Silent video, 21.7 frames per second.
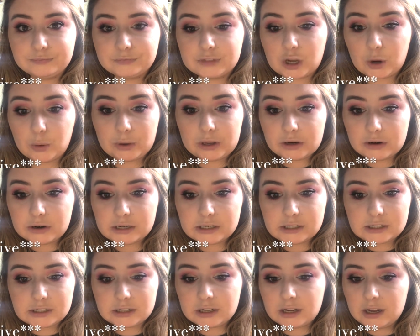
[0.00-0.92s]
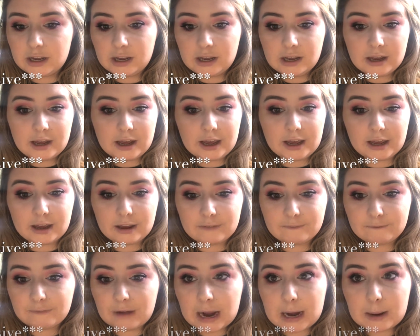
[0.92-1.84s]
coherent
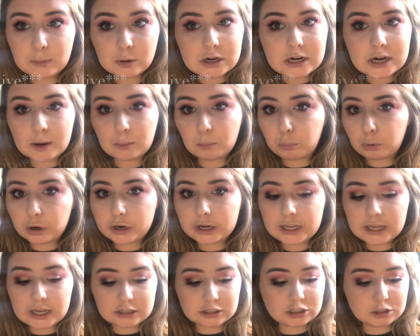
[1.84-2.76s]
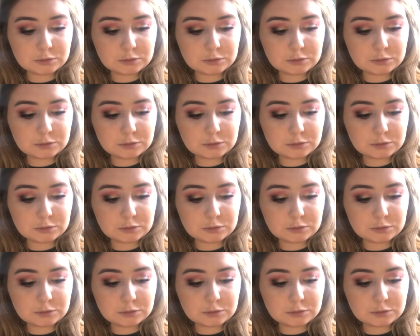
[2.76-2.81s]
and vibrant and pretty in